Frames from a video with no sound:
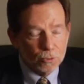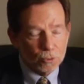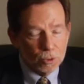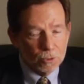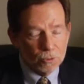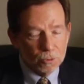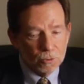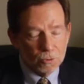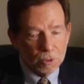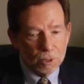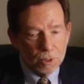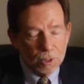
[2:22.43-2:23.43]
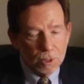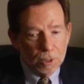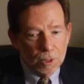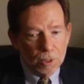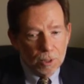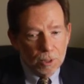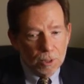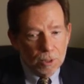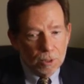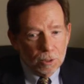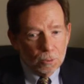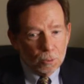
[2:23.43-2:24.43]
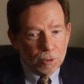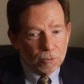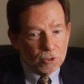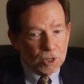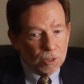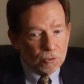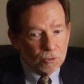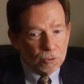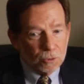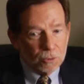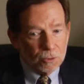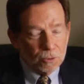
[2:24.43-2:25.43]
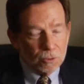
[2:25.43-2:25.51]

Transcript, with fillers: choices. We have a chance to